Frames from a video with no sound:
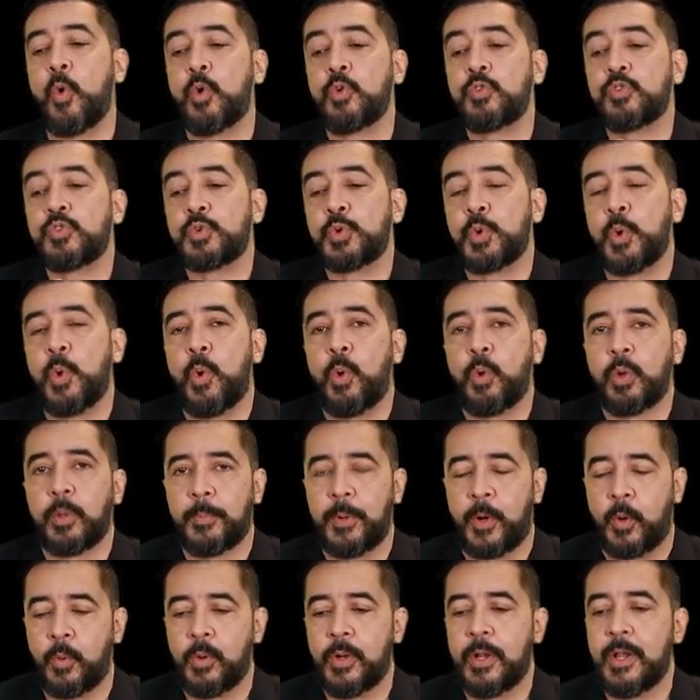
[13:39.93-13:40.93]

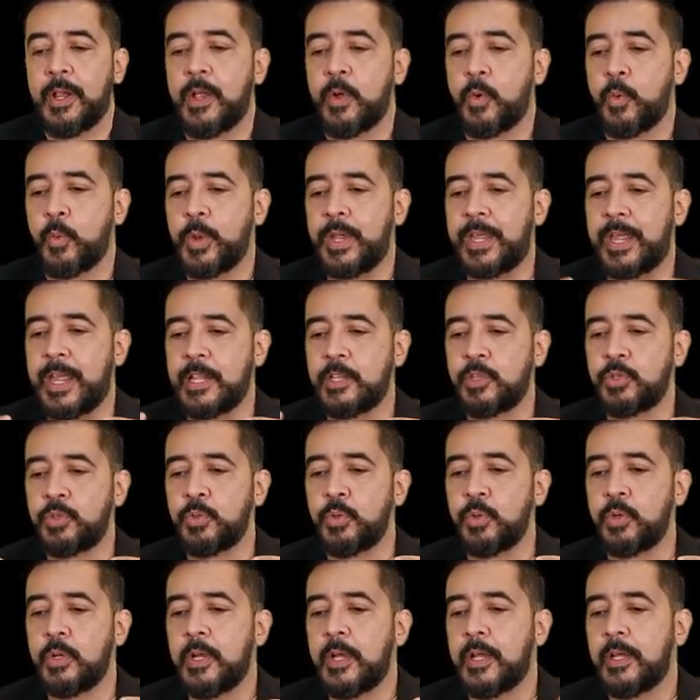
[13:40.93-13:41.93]
controllable. We can
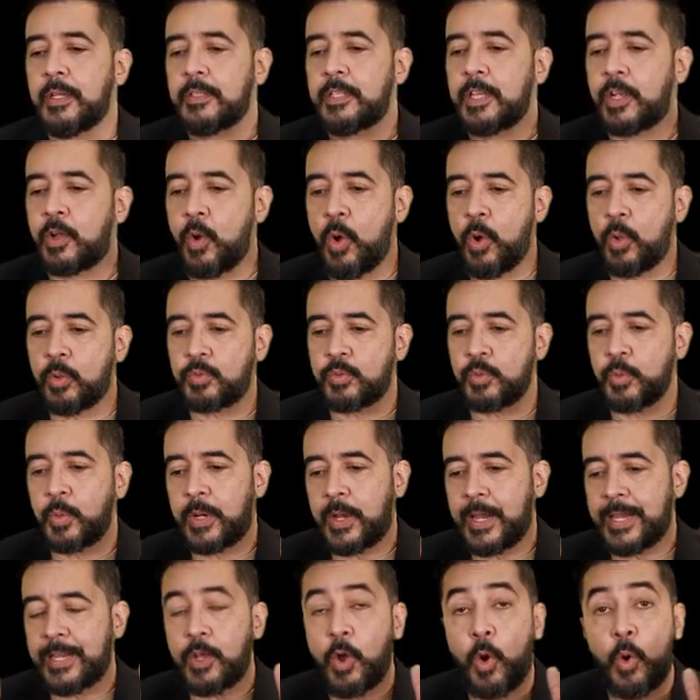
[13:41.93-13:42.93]
do we
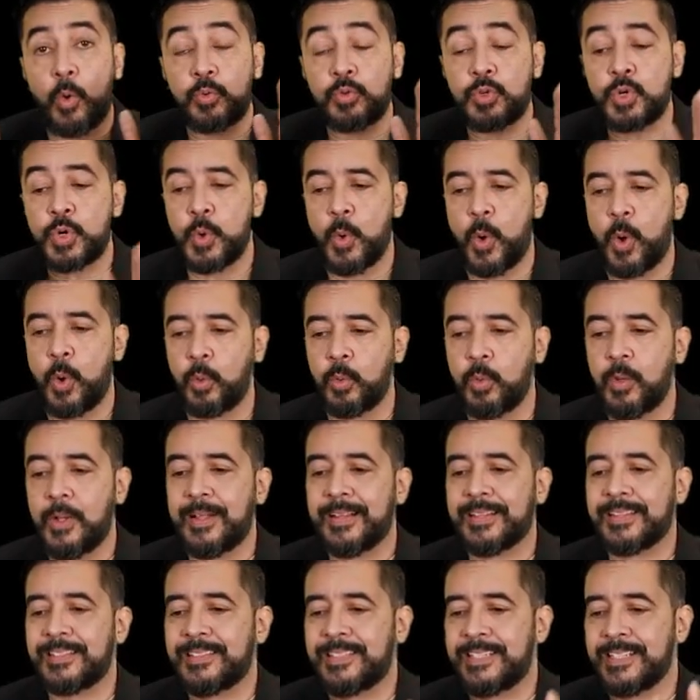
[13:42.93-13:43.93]
can control
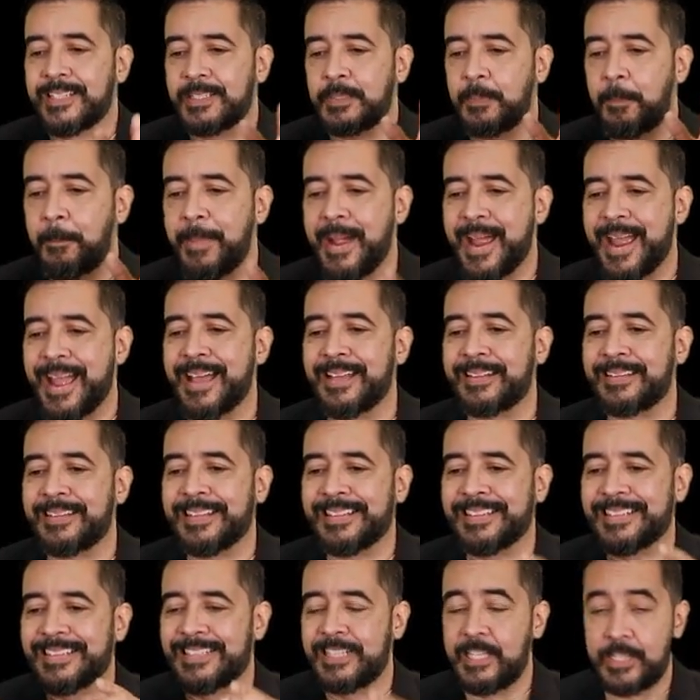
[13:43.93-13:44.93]
this band
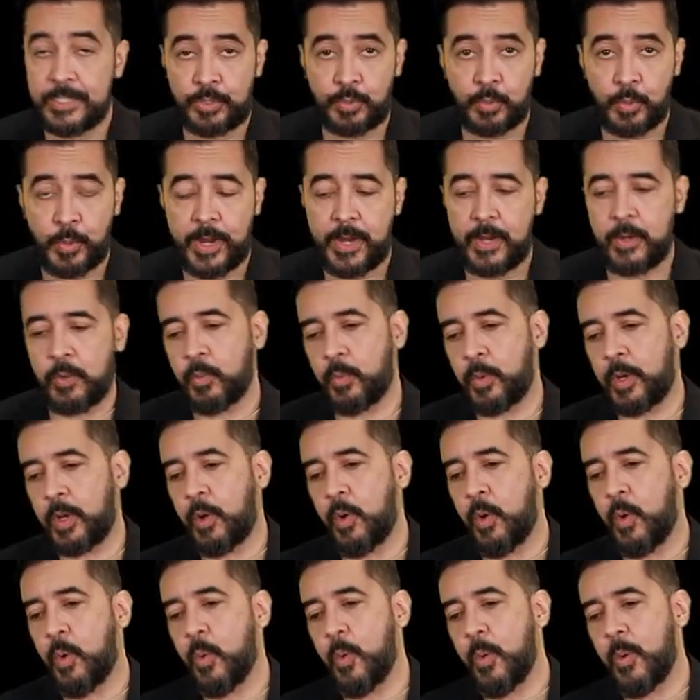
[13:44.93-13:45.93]
this way. We
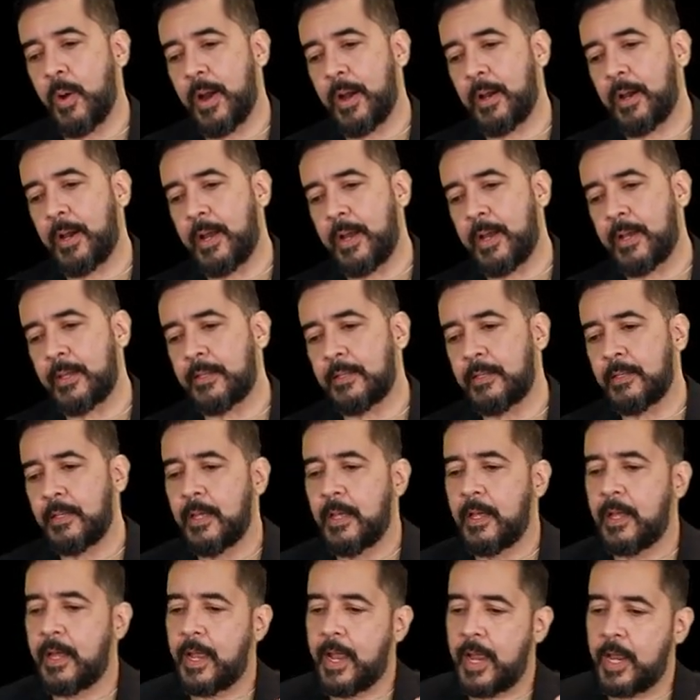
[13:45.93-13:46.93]
go in
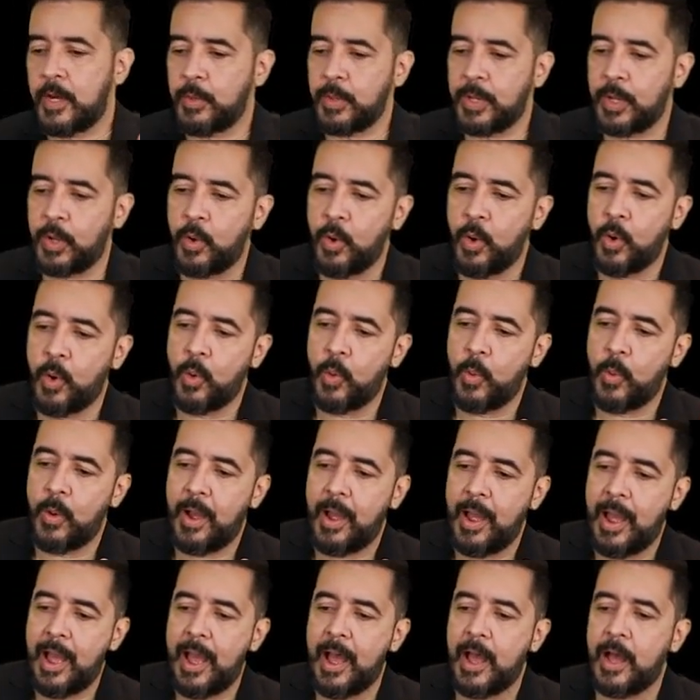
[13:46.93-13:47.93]
and we go
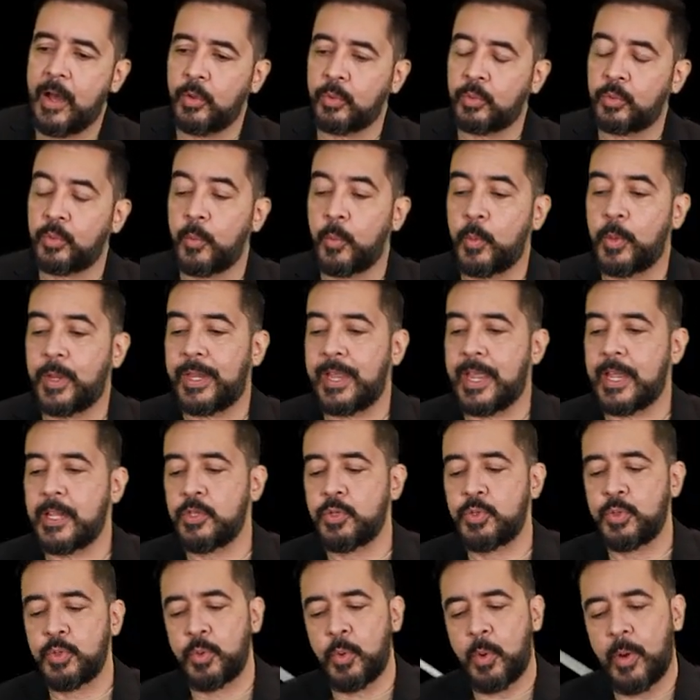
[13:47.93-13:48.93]
out. We
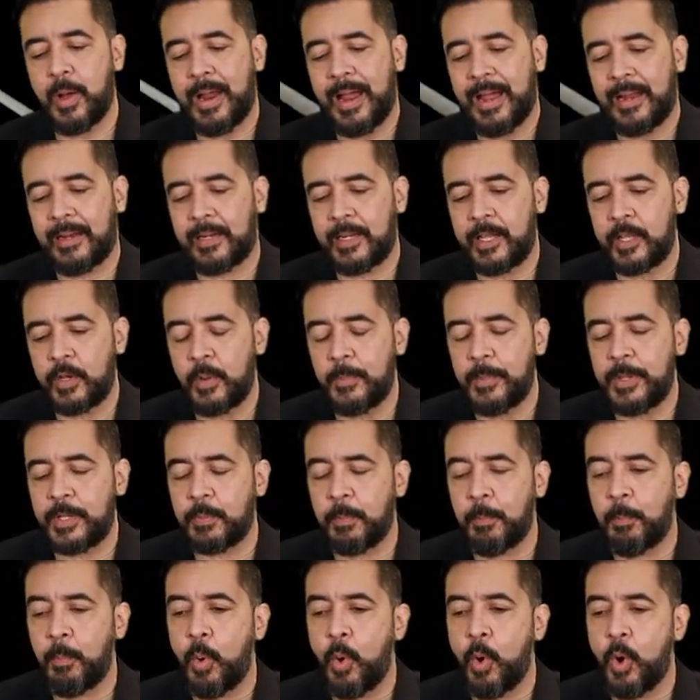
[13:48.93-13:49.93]
can do a little
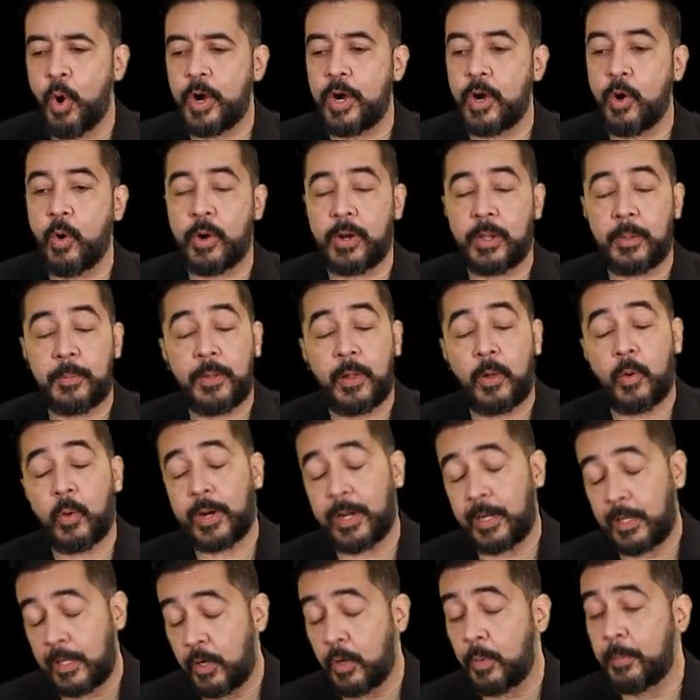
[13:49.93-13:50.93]
bit more or
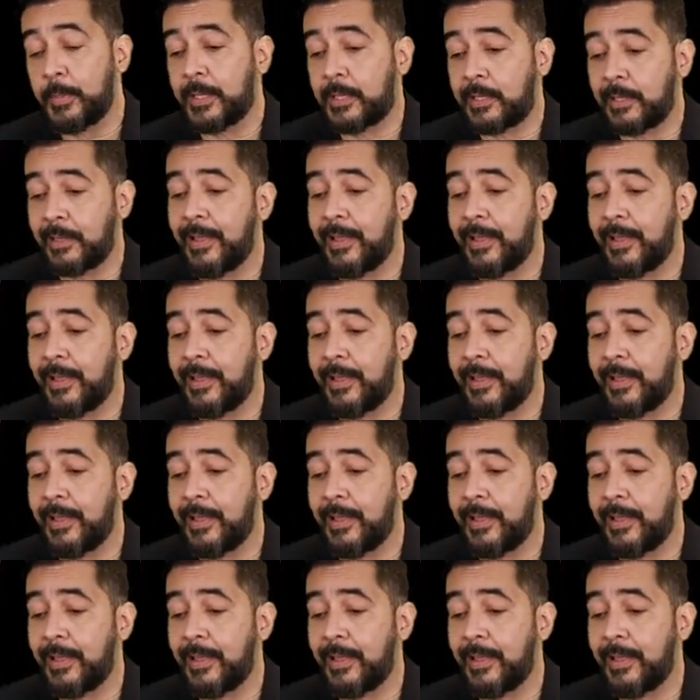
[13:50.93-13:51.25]
a little bit